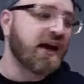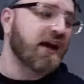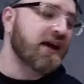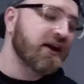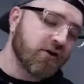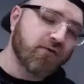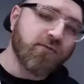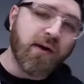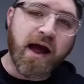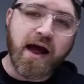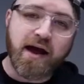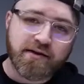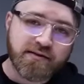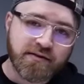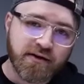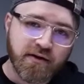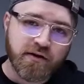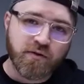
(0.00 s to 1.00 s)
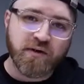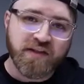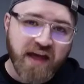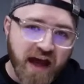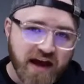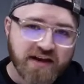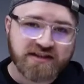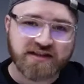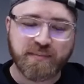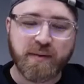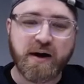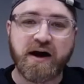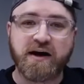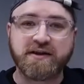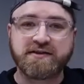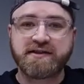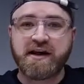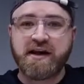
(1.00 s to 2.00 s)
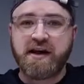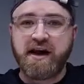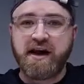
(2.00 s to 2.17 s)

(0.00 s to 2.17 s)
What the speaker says: interact with Xbox